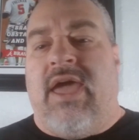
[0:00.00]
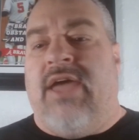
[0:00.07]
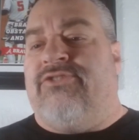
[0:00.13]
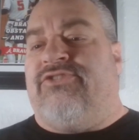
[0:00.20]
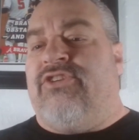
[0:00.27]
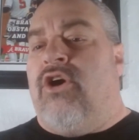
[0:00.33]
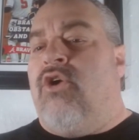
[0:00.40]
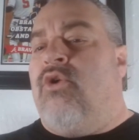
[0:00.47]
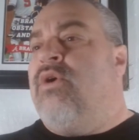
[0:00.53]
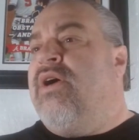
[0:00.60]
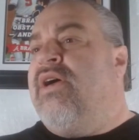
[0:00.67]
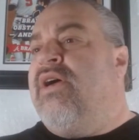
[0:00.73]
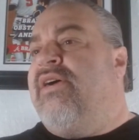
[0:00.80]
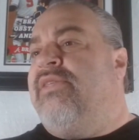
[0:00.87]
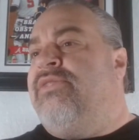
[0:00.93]
And so
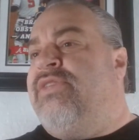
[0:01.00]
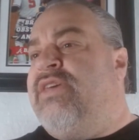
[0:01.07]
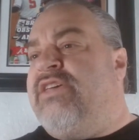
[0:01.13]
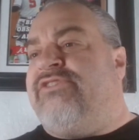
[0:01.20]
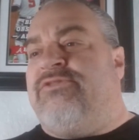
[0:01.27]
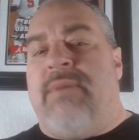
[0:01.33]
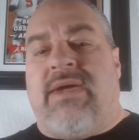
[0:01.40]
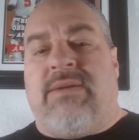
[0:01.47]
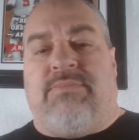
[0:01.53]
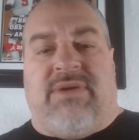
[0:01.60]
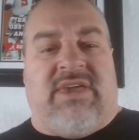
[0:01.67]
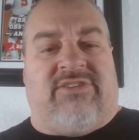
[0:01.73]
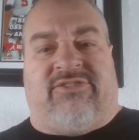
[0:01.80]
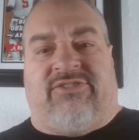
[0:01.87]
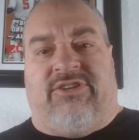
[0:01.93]
this may
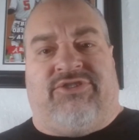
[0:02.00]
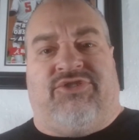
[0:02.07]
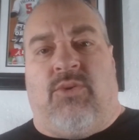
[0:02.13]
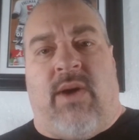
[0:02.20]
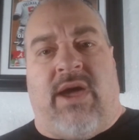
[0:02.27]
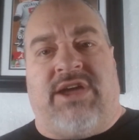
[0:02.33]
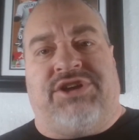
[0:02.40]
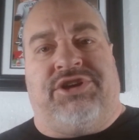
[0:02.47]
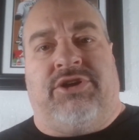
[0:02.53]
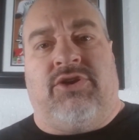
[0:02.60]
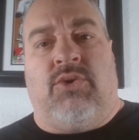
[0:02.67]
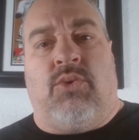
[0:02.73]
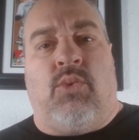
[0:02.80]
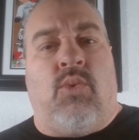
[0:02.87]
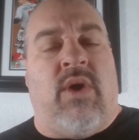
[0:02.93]
be a
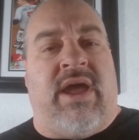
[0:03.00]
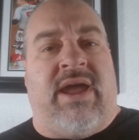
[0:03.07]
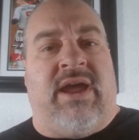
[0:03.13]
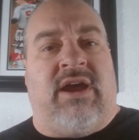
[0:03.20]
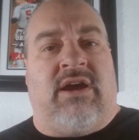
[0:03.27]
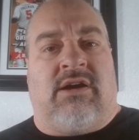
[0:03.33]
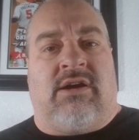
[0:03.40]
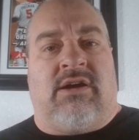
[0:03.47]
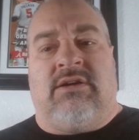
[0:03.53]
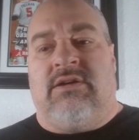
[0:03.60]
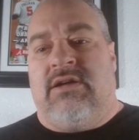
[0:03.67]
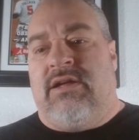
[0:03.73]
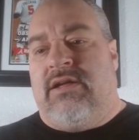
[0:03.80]
situation where